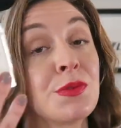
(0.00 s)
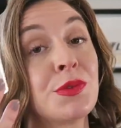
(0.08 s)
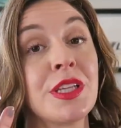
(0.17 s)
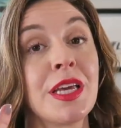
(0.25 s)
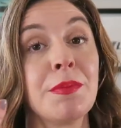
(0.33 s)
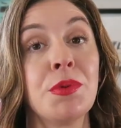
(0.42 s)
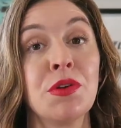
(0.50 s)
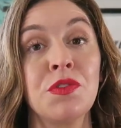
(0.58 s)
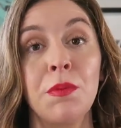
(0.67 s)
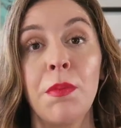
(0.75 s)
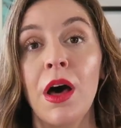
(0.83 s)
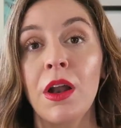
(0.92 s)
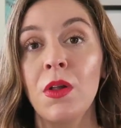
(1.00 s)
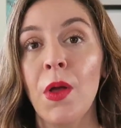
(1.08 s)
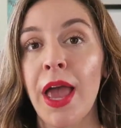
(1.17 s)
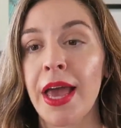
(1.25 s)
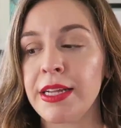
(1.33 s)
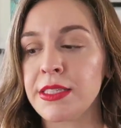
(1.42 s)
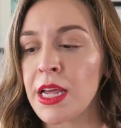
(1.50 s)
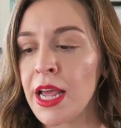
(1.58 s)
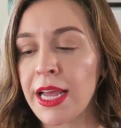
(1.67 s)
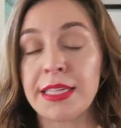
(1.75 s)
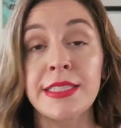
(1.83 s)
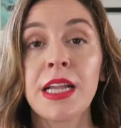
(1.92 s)
It's a really beautiful bottle and
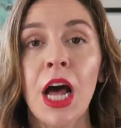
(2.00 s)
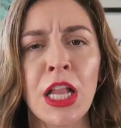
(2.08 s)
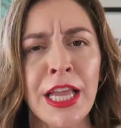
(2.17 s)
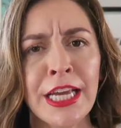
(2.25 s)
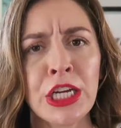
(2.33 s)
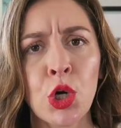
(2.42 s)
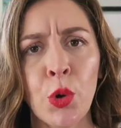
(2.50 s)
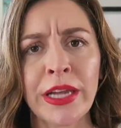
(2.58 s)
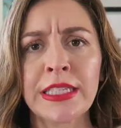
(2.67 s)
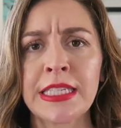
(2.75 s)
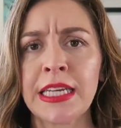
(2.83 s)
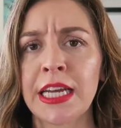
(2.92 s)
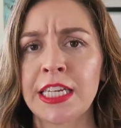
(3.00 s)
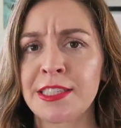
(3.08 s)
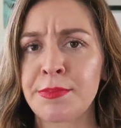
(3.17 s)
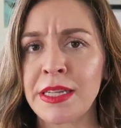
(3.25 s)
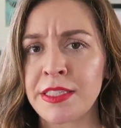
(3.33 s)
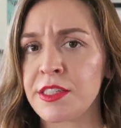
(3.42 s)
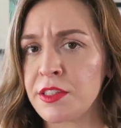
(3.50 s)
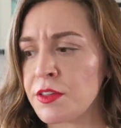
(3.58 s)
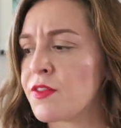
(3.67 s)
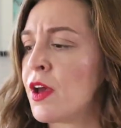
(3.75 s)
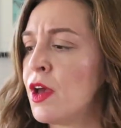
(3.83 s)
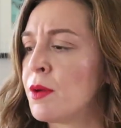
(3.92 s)
it's not like a crazy
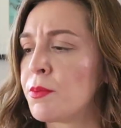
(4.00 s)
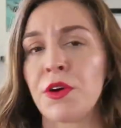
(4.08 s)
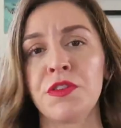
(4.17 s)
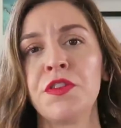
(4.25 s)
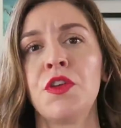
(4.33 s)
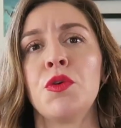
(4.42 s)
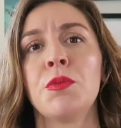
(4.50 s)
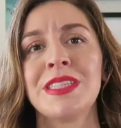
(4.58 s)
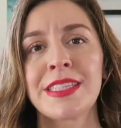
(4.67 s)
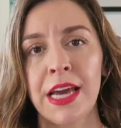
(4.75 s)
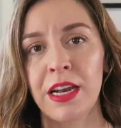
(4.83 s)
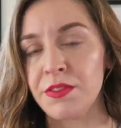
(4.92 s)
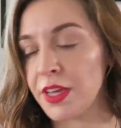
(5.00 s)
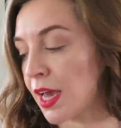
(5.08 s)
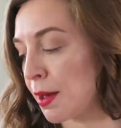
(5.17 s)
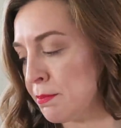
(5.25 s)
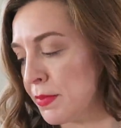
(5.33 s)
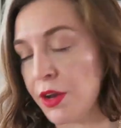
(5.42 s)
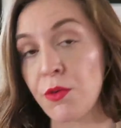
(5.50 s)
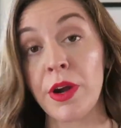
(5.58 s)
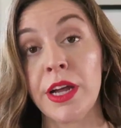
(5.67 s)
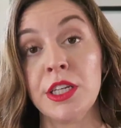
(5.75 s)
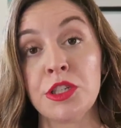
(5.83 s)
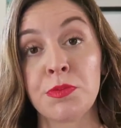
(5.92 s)
expensive perfume. It's kind of like a
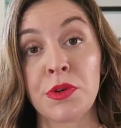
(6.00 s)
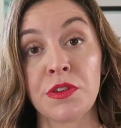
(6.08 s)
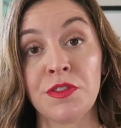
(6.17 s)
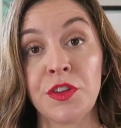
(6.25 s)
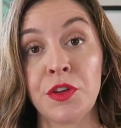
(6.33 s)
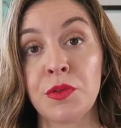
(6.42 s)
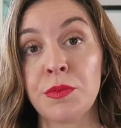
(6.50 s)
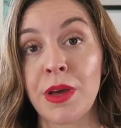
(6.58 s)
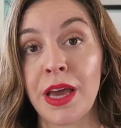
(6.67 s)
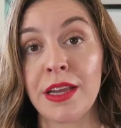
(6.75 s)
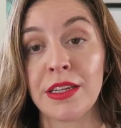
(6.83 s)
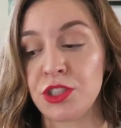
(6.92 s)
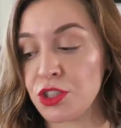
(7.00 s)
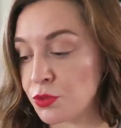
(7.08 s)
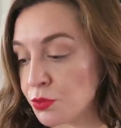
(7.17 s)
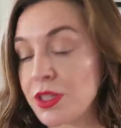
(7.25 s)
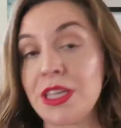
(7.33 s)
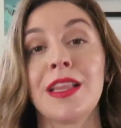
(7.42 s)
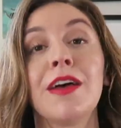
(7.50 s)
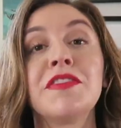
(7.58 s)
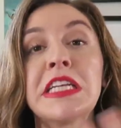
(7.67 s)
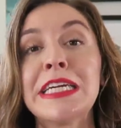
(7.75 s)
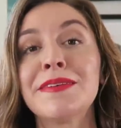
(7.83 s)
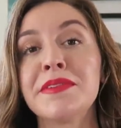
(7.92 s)
mid-range perfume and it's just really
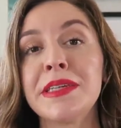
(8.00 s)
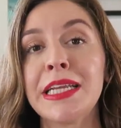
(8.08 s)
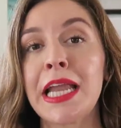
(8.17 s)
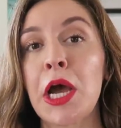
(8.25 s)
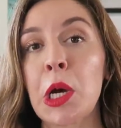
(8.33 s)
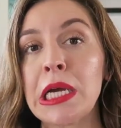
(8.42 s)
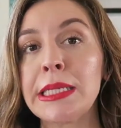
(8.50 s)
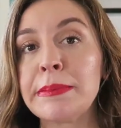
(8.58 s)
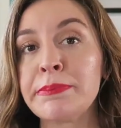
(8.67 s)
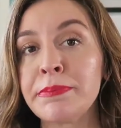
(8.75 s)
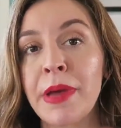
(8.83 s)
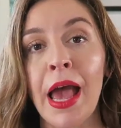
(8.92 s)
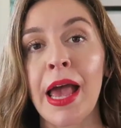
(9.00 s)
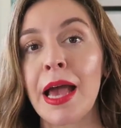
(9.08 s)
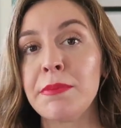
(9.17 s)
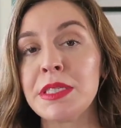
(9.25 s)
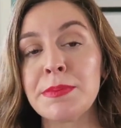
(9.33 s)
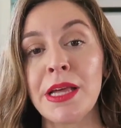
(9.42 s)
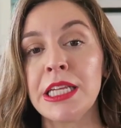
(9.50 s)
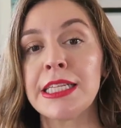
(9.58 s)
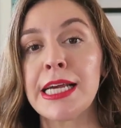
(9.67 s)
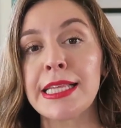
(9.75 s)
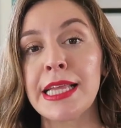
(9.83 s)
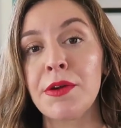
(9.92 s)
lovely. And now I, I'm
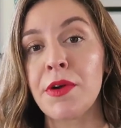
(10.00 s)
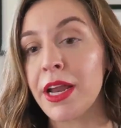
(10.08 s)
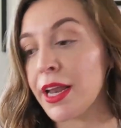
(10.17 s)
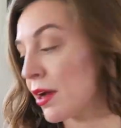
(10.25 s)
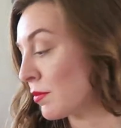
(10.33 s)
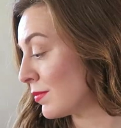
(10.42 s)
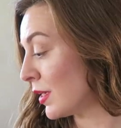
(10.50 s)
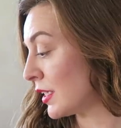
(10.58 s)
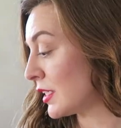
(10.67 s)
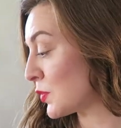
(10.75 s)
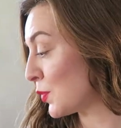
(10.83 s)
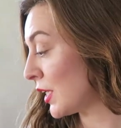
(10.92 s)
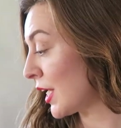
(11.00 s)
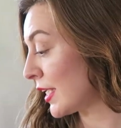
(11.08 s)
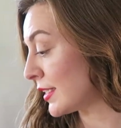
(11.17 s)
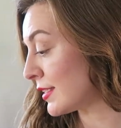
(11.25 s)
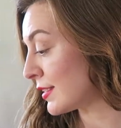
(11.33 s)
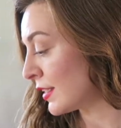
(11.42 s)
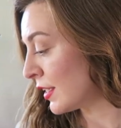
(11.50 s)
smelling like that right now and it's really nice.